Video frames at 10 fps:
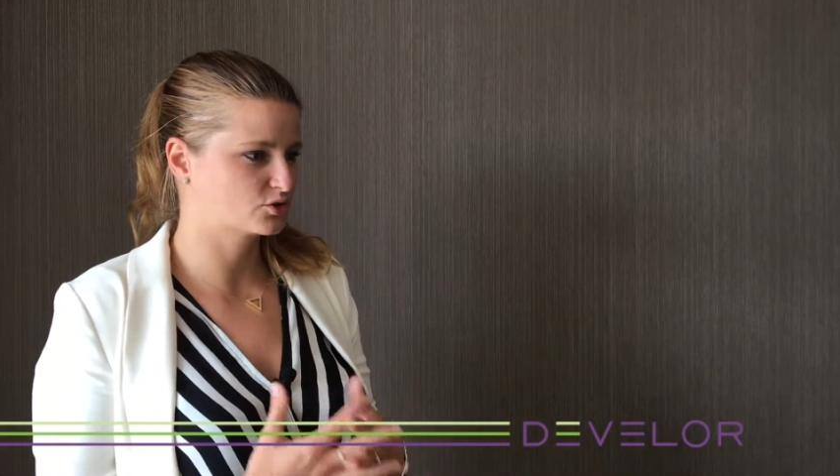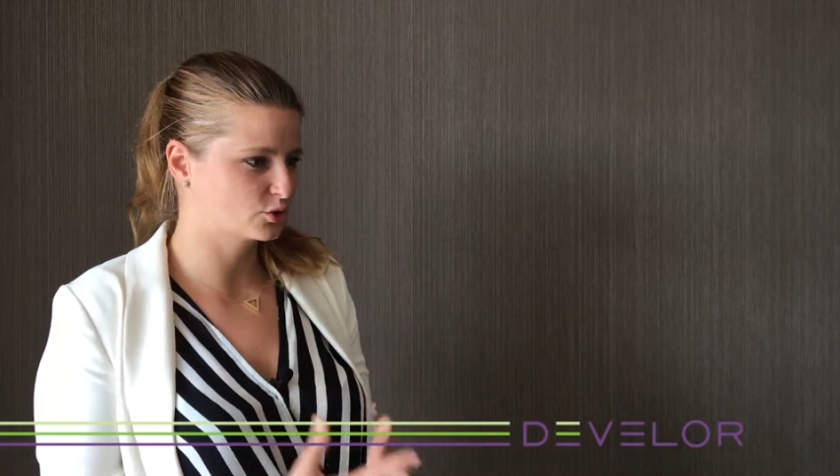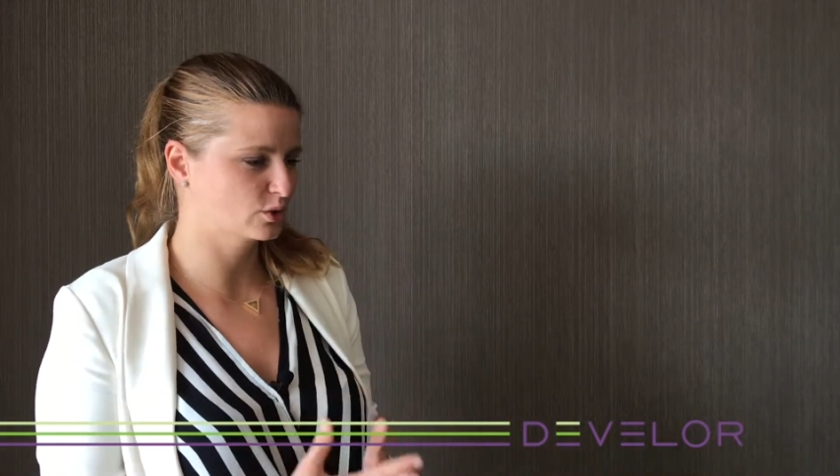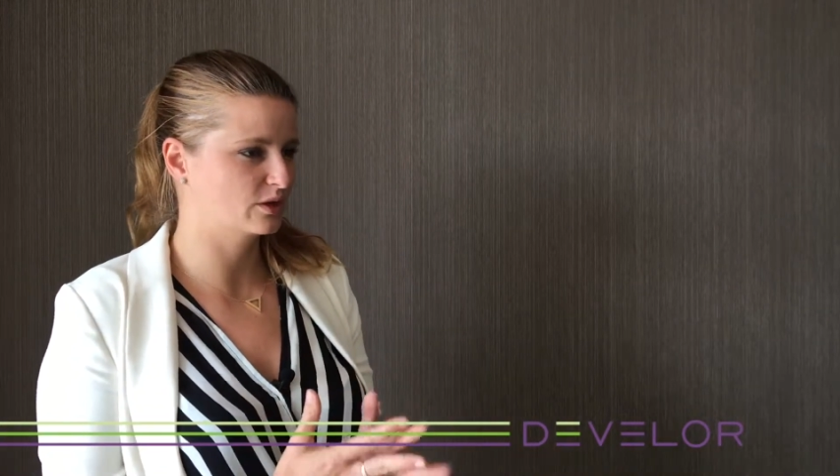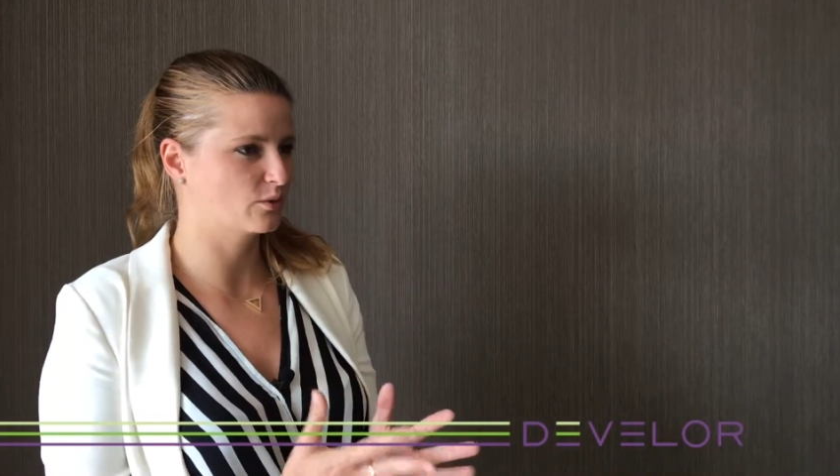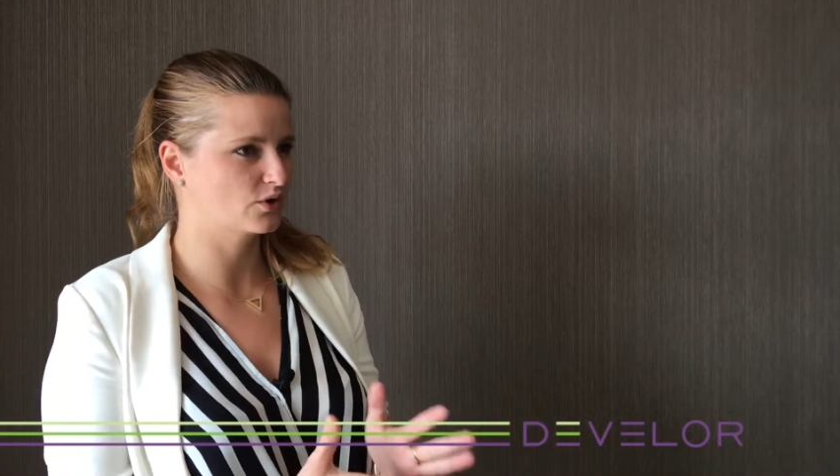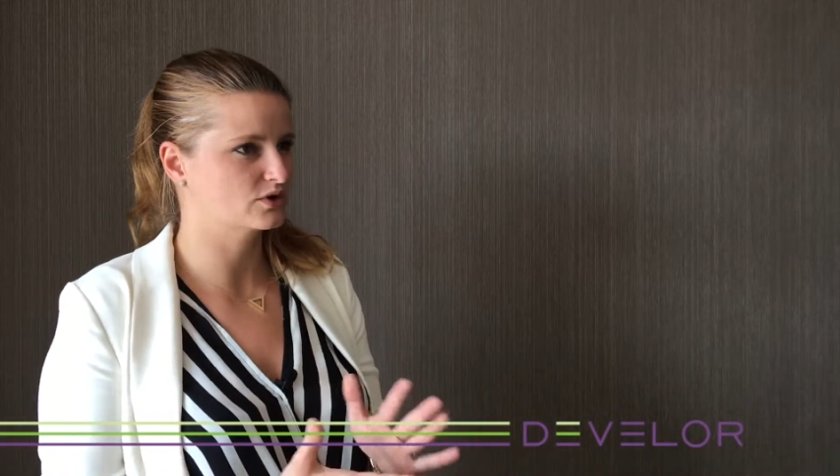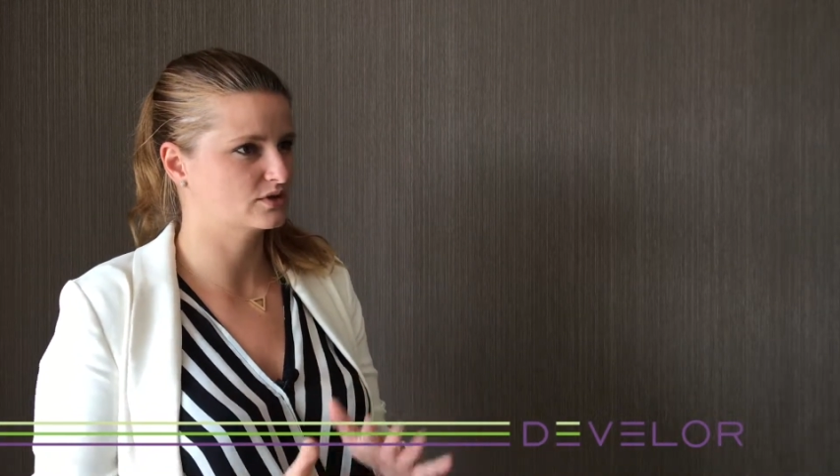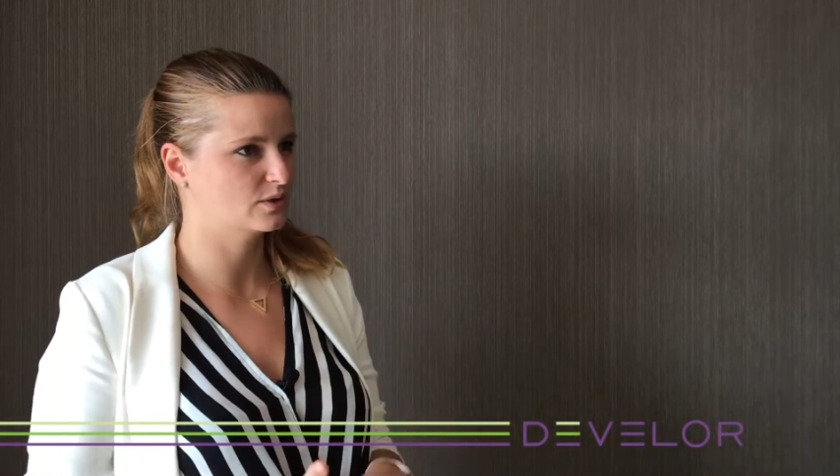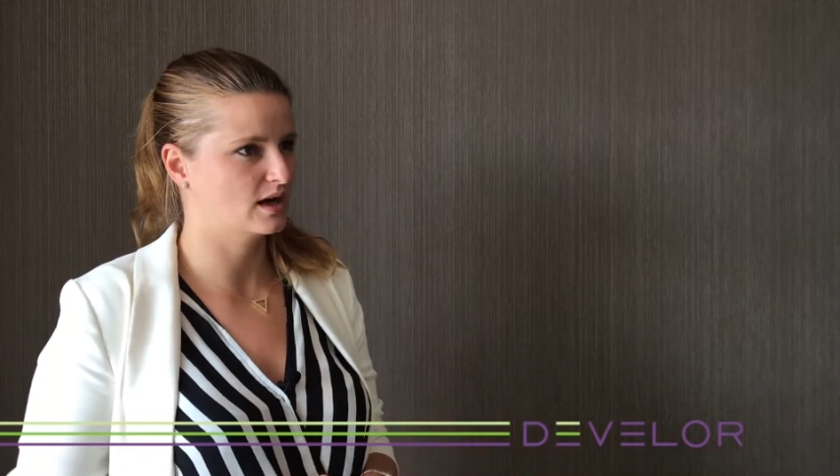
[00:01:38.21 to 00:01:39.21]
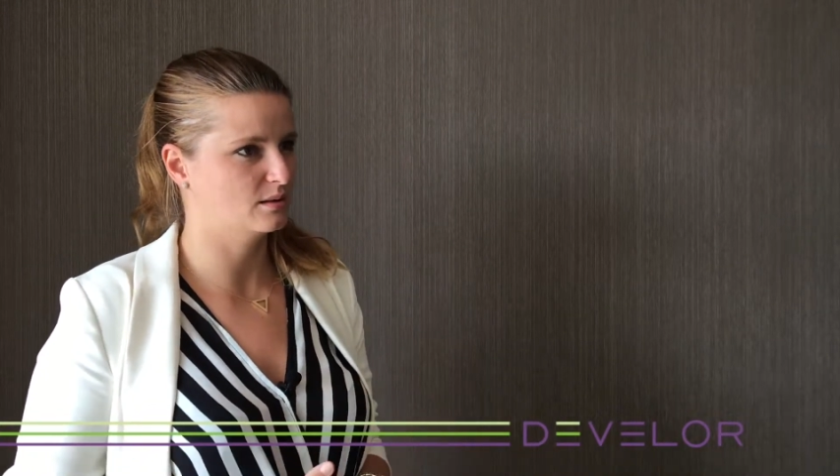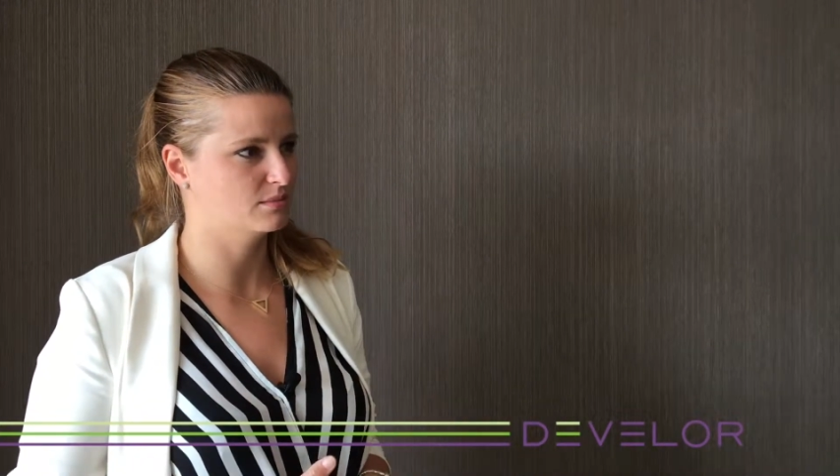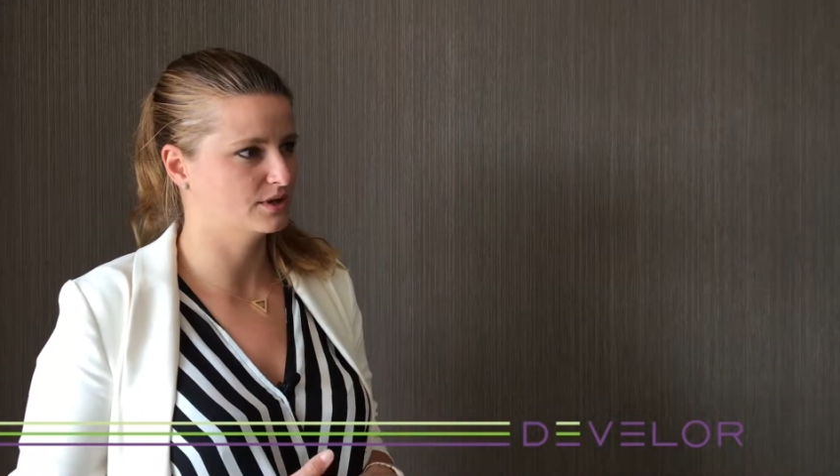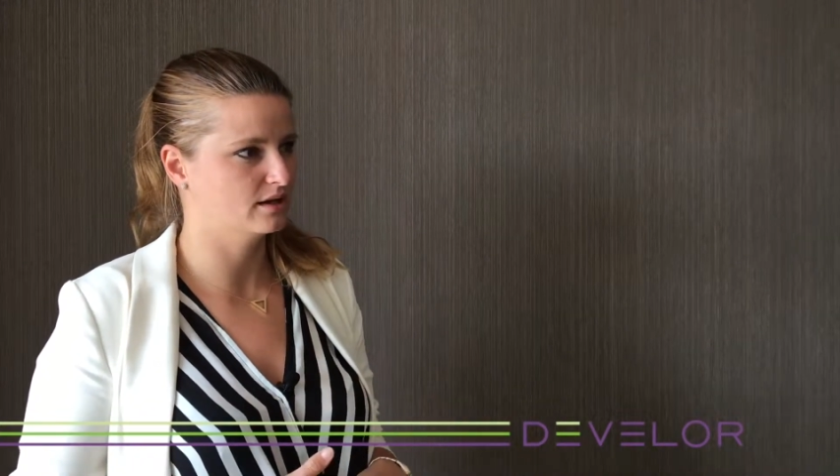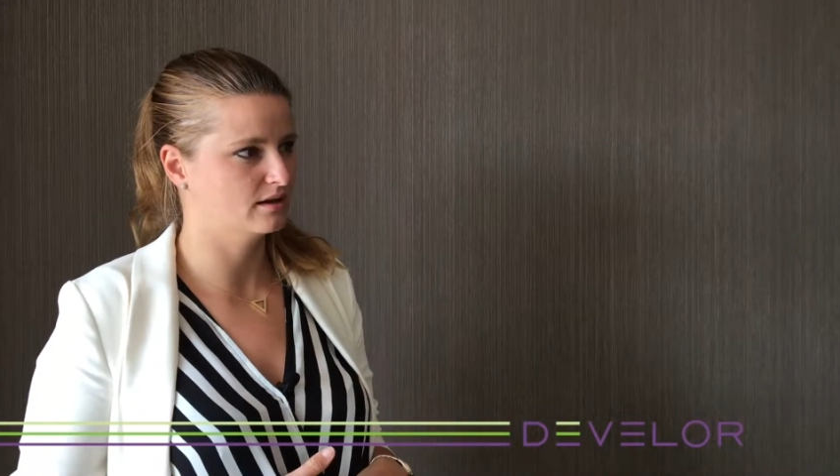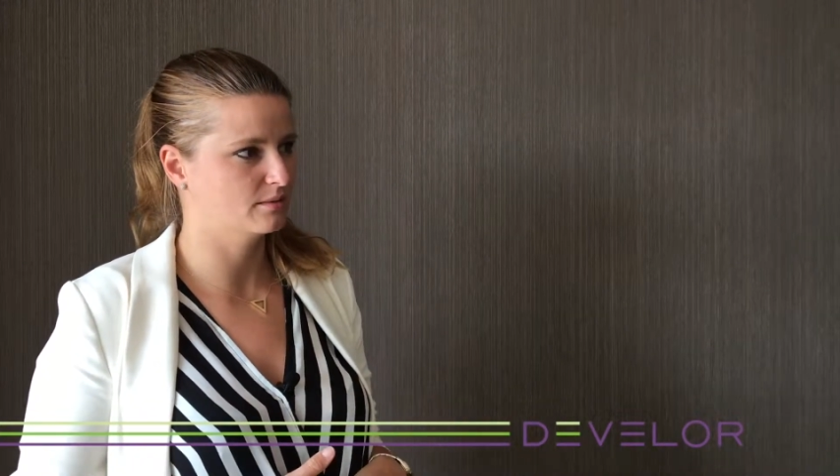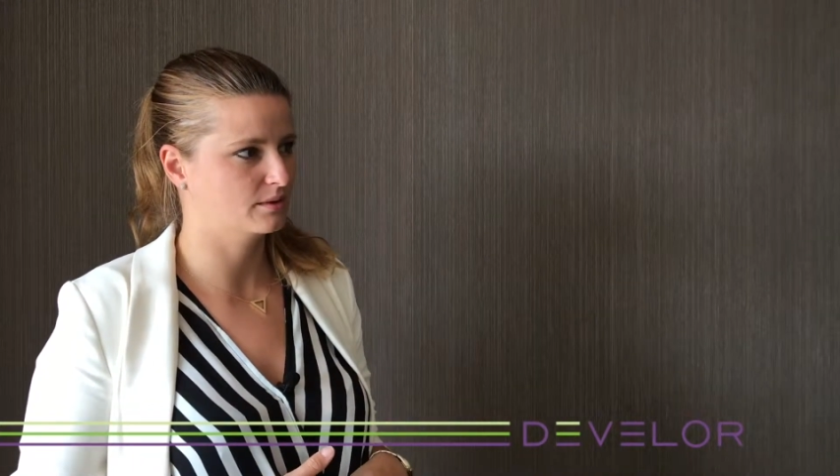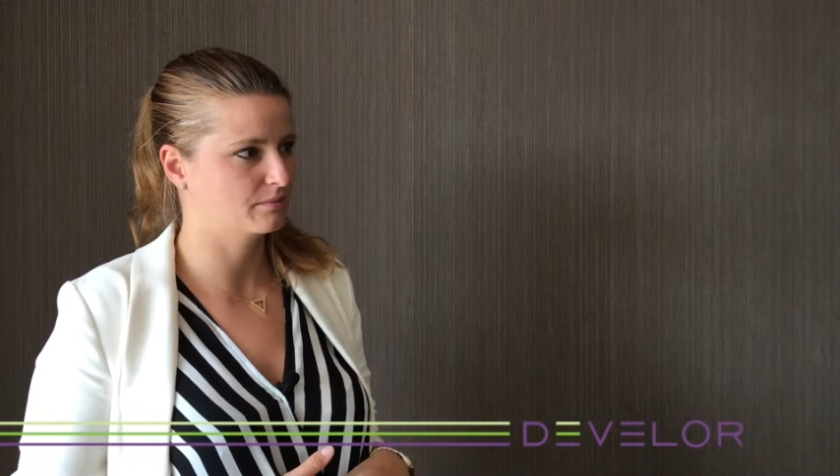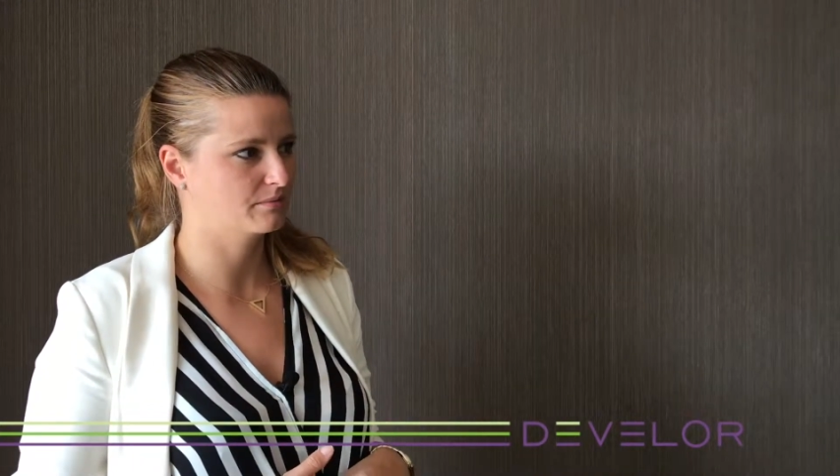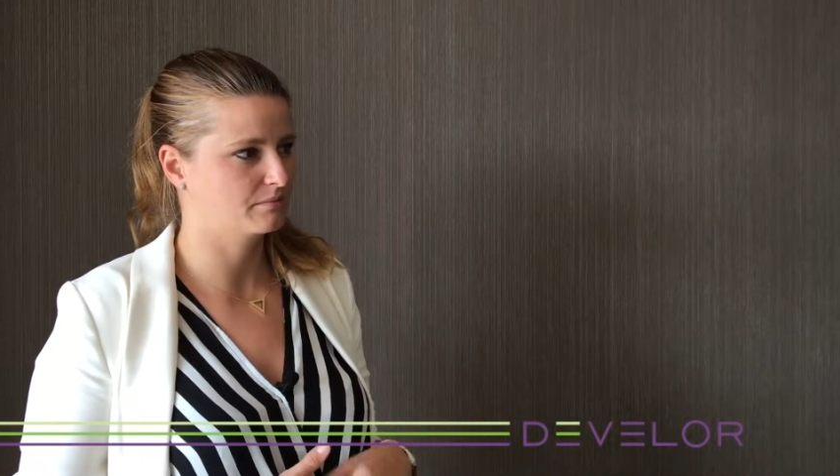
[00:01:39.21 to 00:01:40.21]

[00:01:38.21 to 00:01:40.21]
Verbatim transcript: truly wants to help the